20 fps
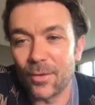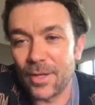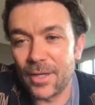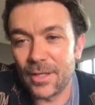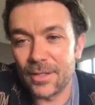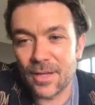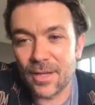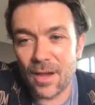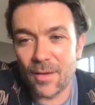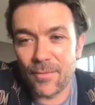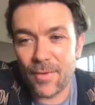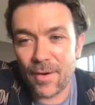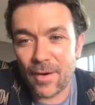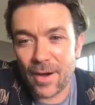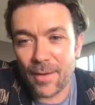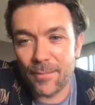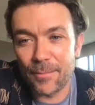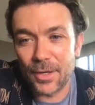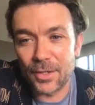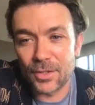He's very
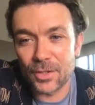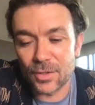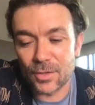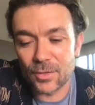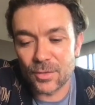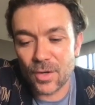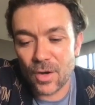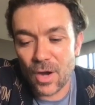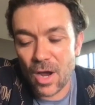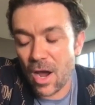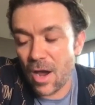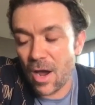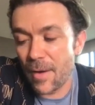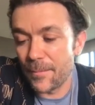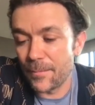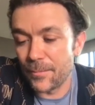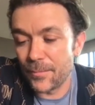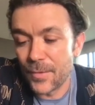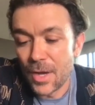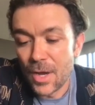ambitious.
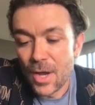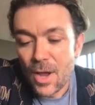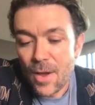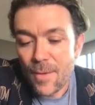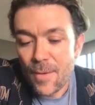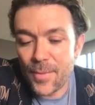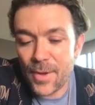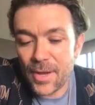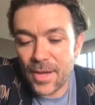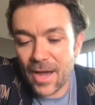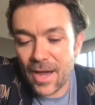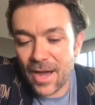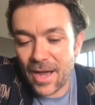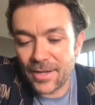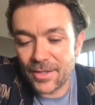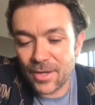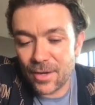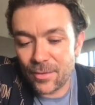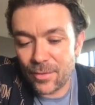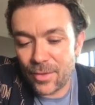But yeah, I
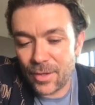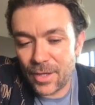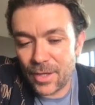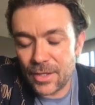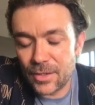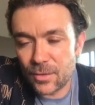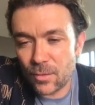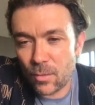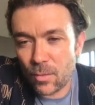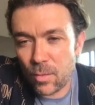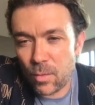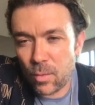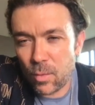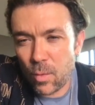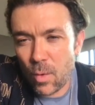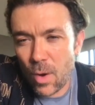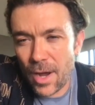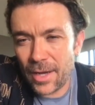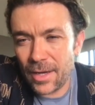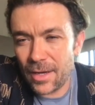don't think he's
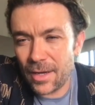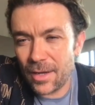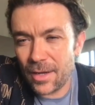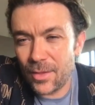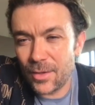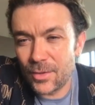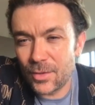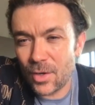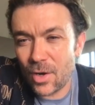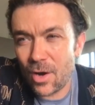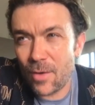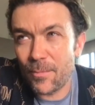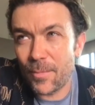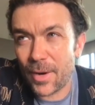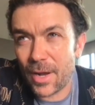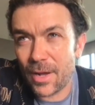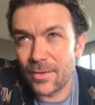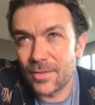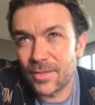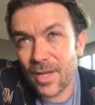quite at the top,
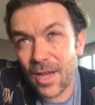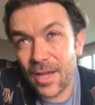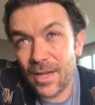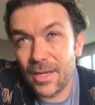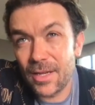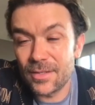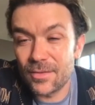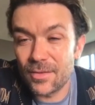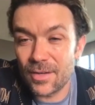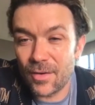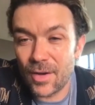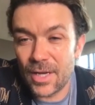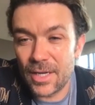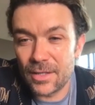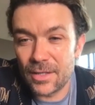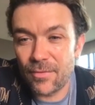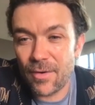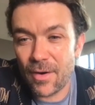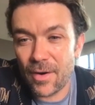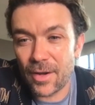but I'd say he's
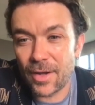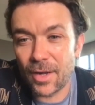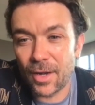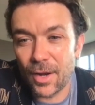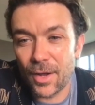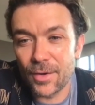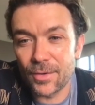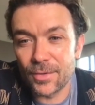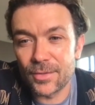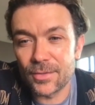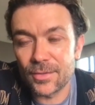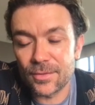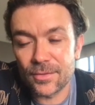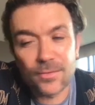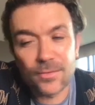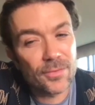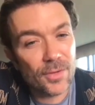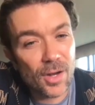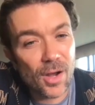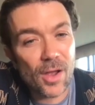very close,
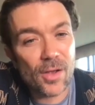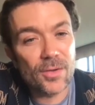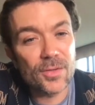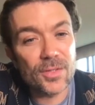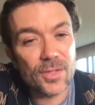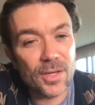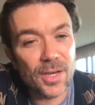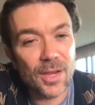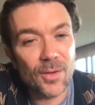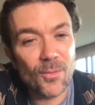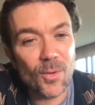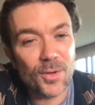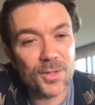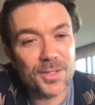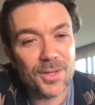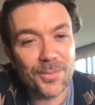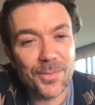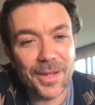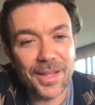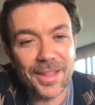and he wants
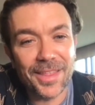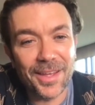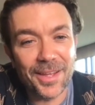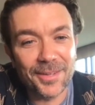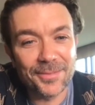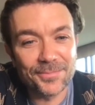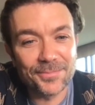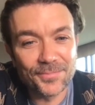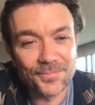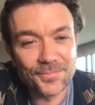to be there.